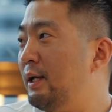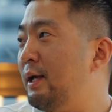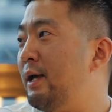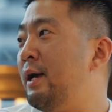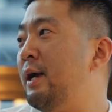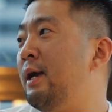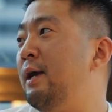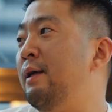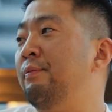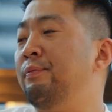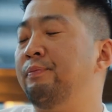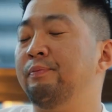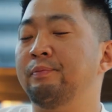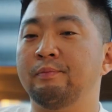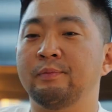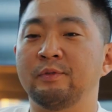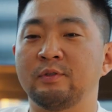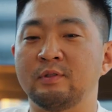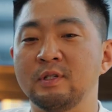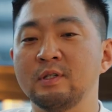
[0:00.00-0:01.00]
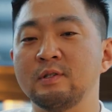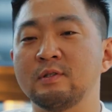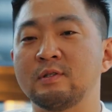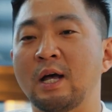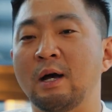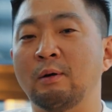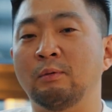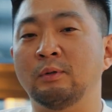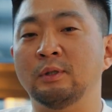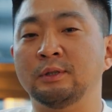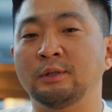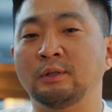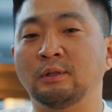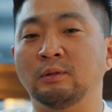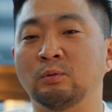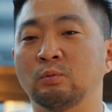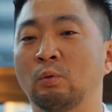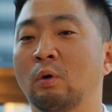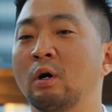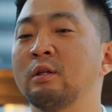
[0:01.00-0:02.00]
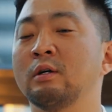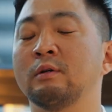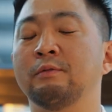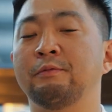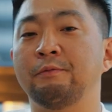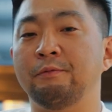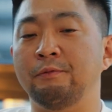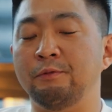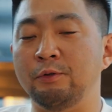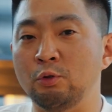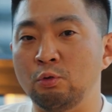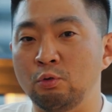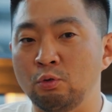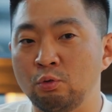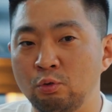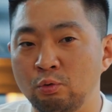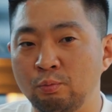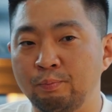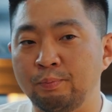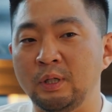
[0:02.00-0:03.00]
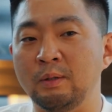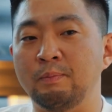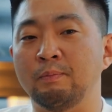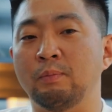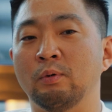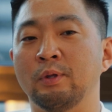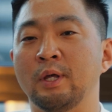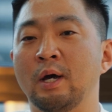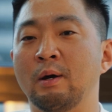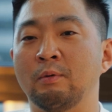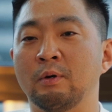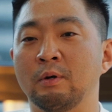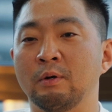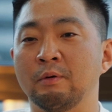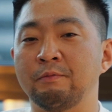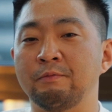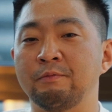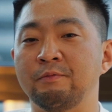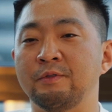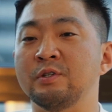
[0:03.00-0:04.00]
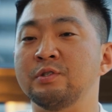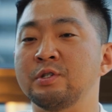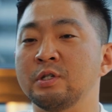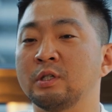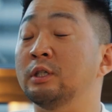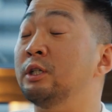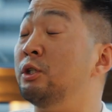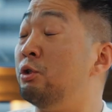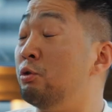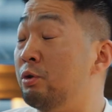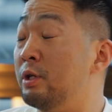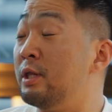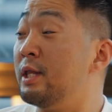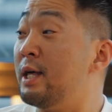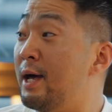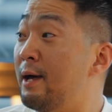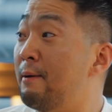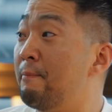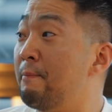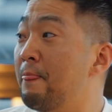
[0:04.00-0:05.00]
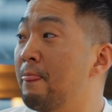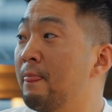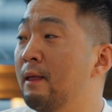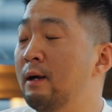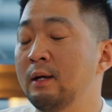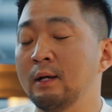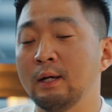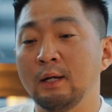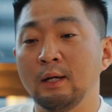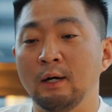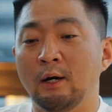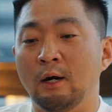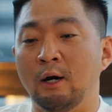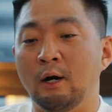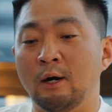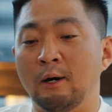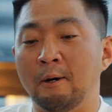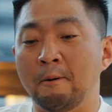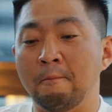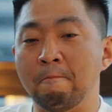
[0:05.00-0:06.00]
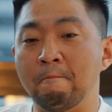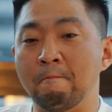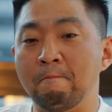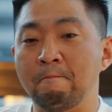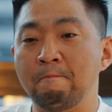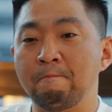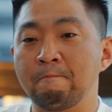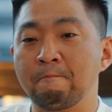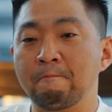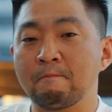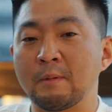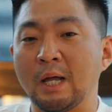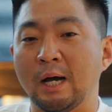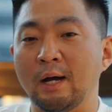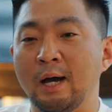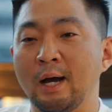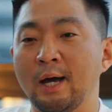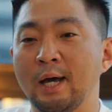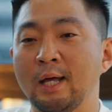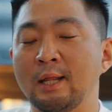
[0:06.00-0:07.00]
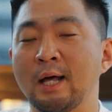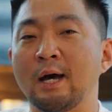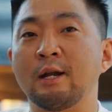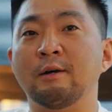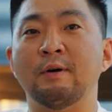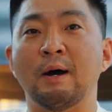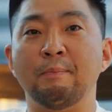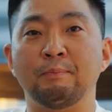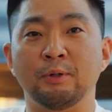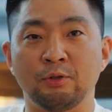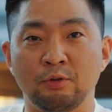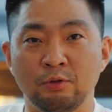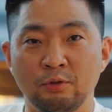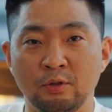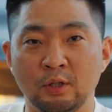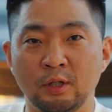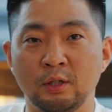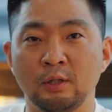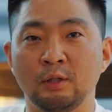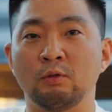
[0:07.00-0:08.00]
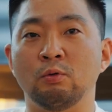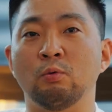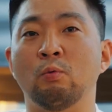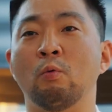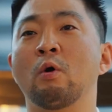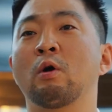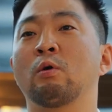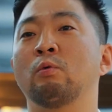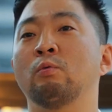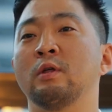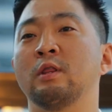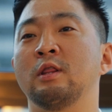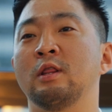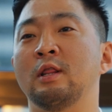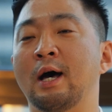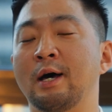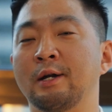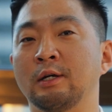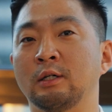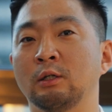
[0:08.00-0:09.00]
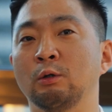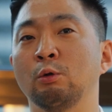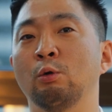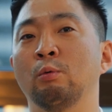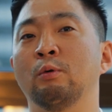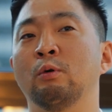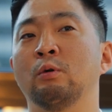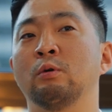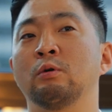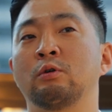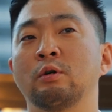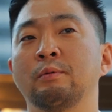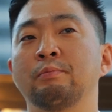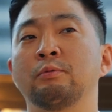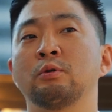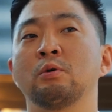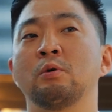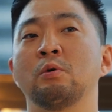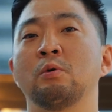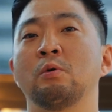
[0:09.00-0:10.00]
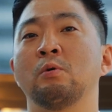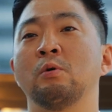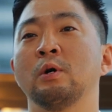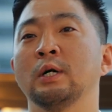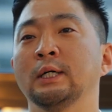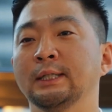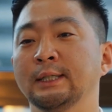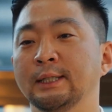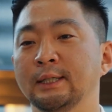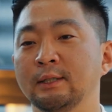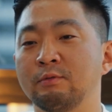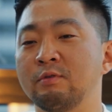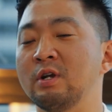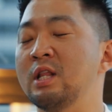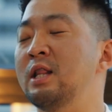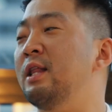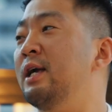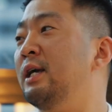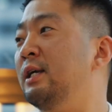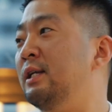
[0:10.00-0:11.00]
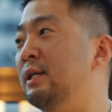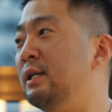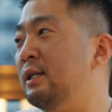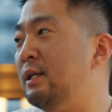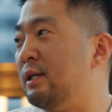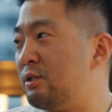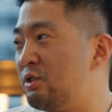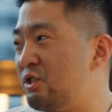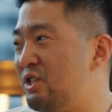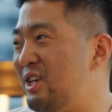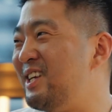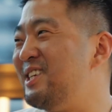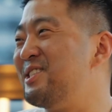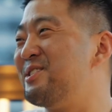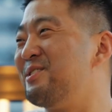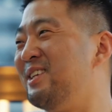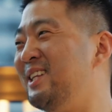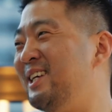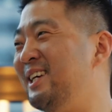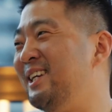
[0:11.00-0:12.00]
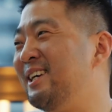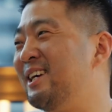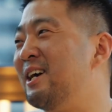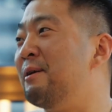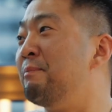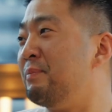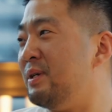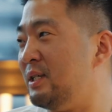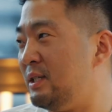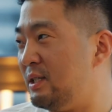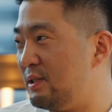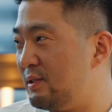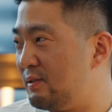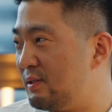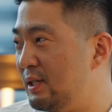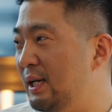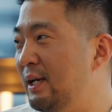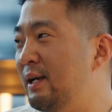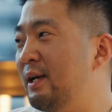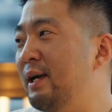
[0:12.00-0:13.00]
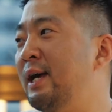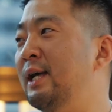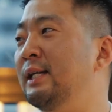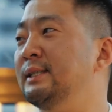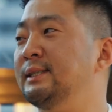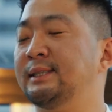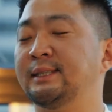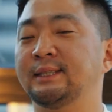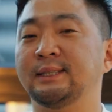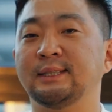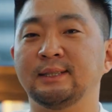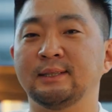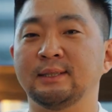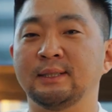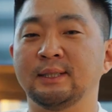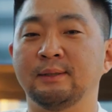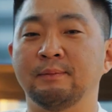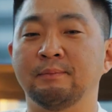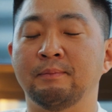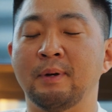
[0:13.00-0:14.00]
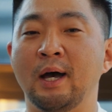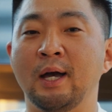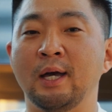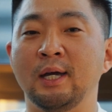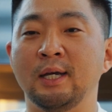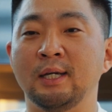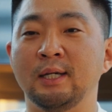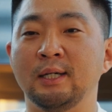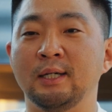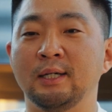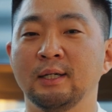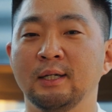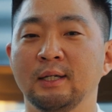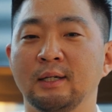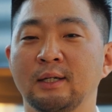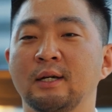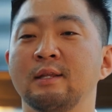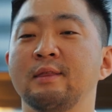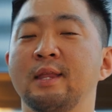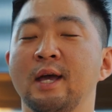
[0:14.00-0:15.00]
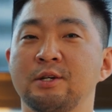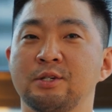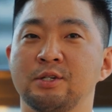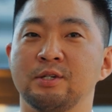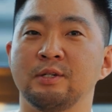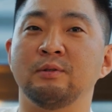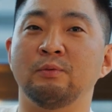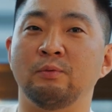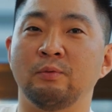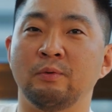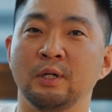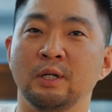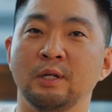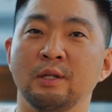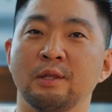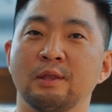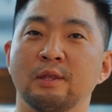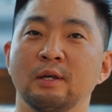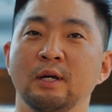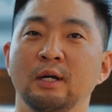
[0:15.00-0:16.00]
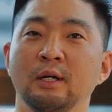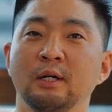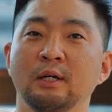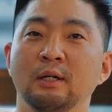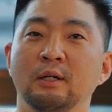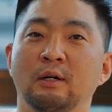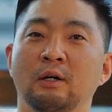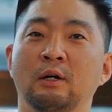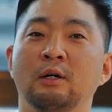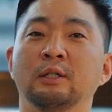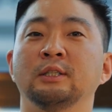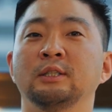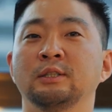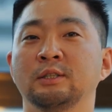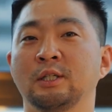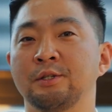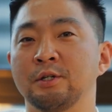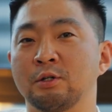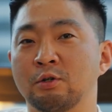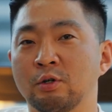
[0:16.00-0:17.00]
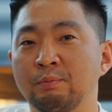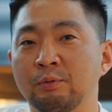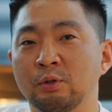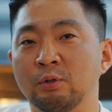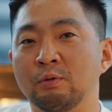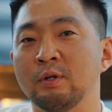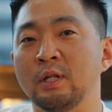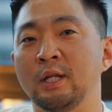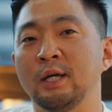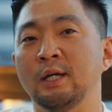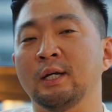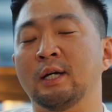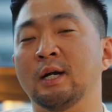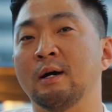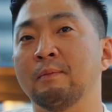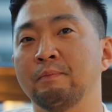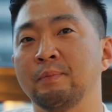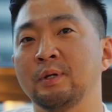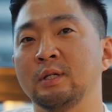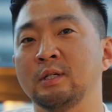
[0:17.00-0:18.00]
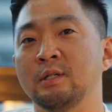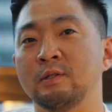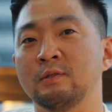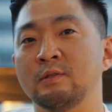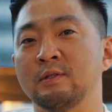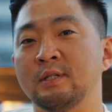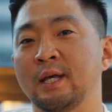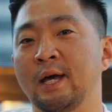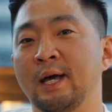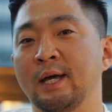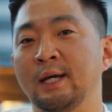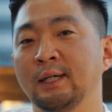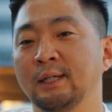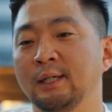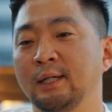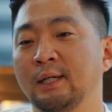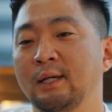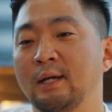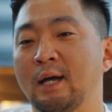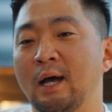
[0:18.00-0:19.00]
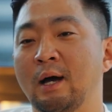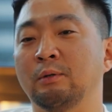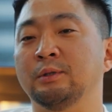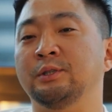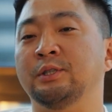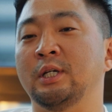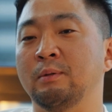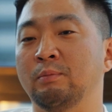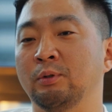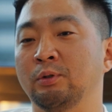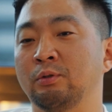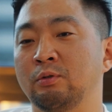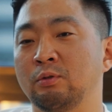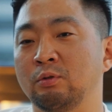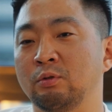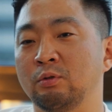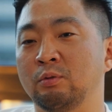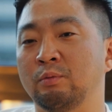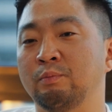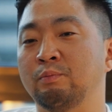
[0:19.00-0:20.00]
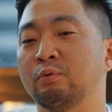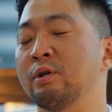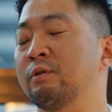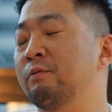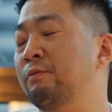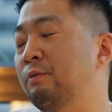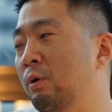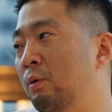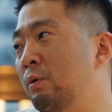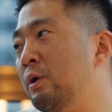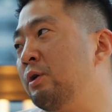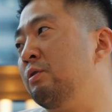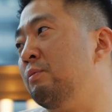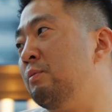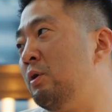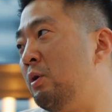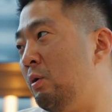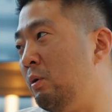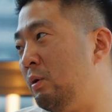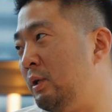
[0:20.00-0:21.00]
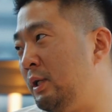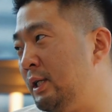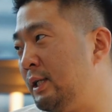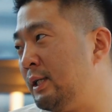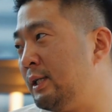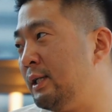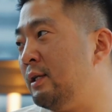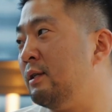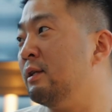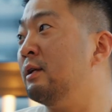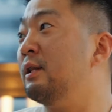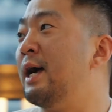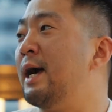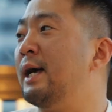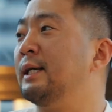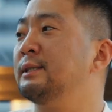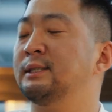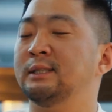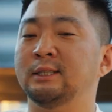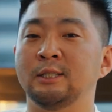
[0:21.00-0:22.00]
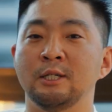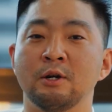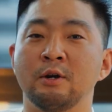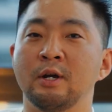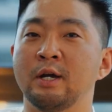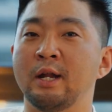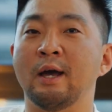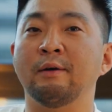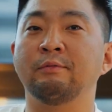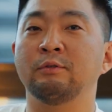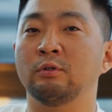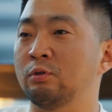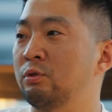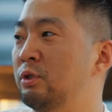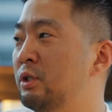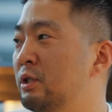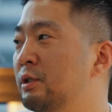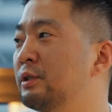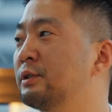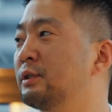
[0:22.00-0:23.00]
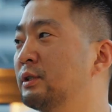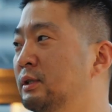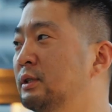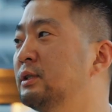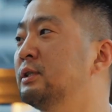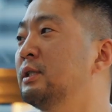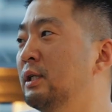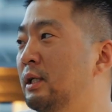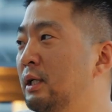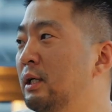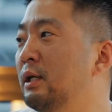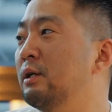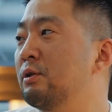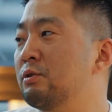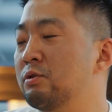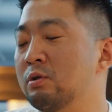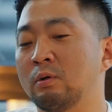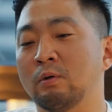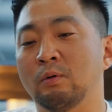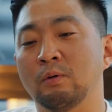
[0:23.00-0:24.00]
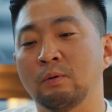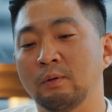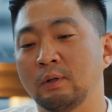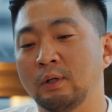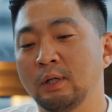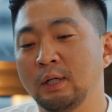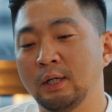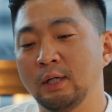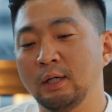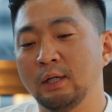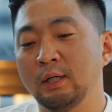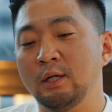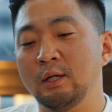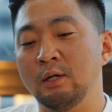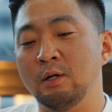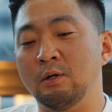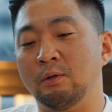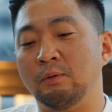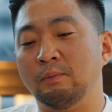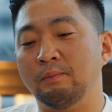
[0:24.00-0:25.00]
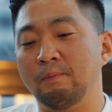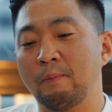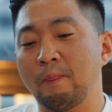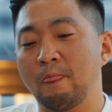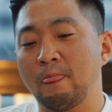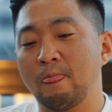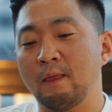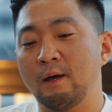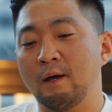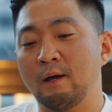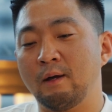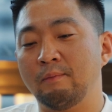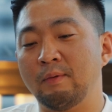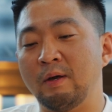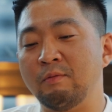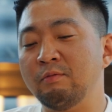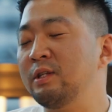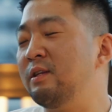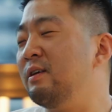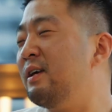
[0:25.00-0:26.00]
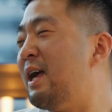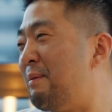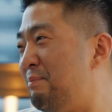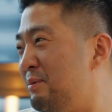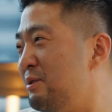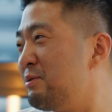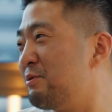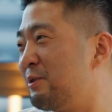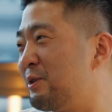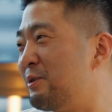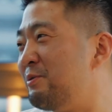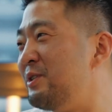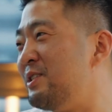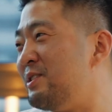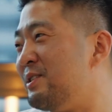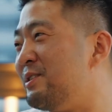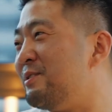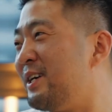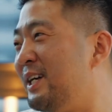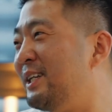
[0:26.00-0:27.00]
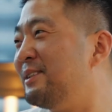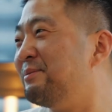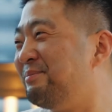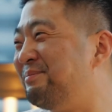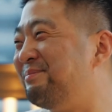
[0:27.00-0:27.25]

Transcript: And since I was one of few people that were physically doing that, I had a lot of opportunity to work with a lot of global crypto-related, exchange-related companies. Hence, my connection with all these other crypto-related companies that I was able to bring forward to Mongolia in the last year and a half, 2 years. So, everything happens for a reason, right?